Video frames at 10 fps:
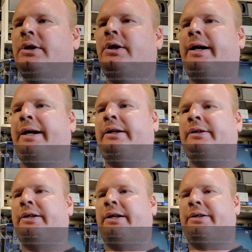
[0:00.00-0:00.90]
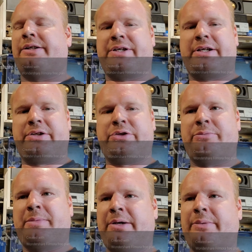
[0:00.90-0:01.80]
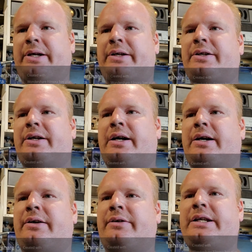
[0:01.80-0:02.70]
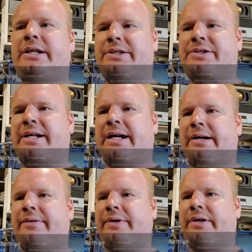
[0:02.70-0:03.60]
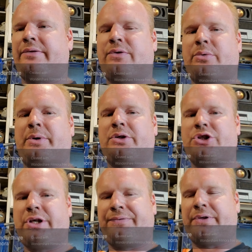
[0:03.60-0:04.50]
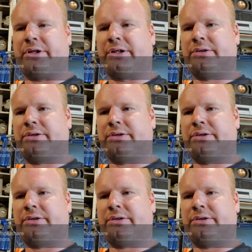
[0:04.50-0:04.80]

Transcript: and decided to do it my way. He doesn't have the 4-wheel shifter